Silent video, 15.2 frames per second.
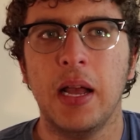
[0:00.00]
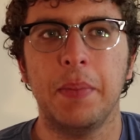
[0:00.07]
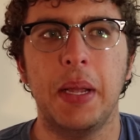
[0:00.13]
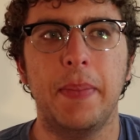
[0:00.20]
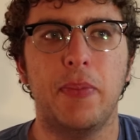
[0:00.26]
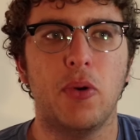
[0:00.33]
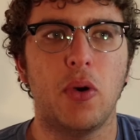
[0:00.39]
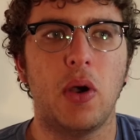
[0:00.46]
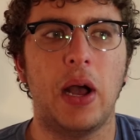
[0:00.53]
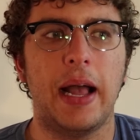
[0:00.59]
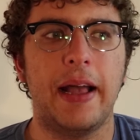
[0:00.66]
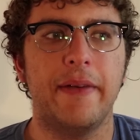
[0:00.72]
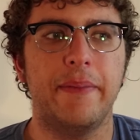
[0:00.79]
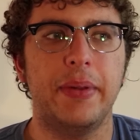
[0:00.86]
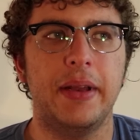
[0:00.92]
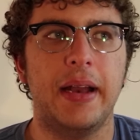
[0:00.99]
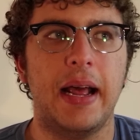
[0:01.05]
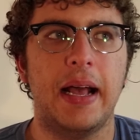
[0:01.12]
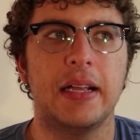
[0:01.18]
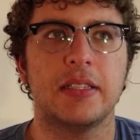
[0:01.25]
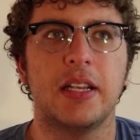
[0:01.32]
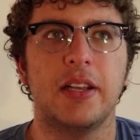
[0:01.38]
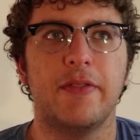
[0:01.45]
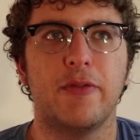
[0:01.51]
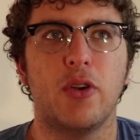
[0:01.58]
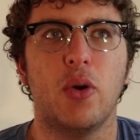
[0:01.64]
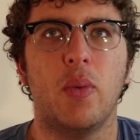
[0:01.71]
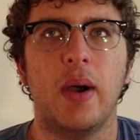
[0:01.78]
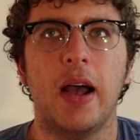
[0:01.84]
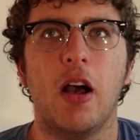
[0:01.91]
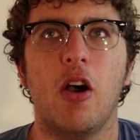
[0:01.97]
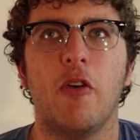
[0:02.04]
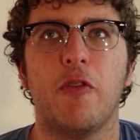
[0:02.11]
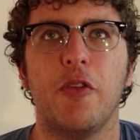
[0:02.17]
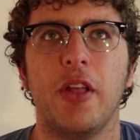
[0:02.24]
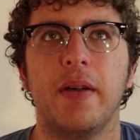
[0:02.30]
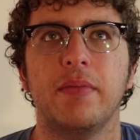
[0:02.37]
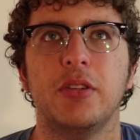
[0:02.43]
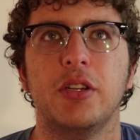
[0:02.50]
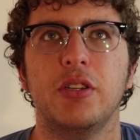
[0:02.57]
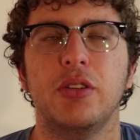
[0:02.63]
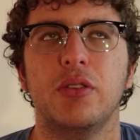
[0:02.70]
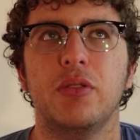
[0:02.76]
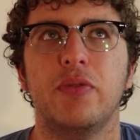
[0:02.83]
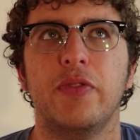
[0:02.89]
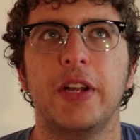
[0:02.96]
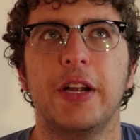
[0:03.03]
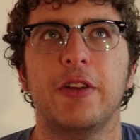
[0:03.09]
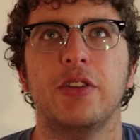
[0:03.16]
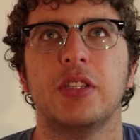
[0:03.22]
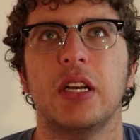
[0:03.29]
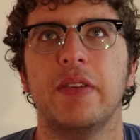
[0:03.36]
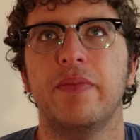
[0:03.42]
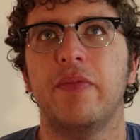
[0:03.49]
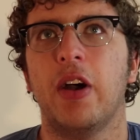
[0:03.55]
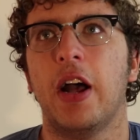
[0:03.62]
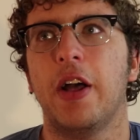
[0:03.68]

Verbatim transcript: People have been asking for a while for them to do figures of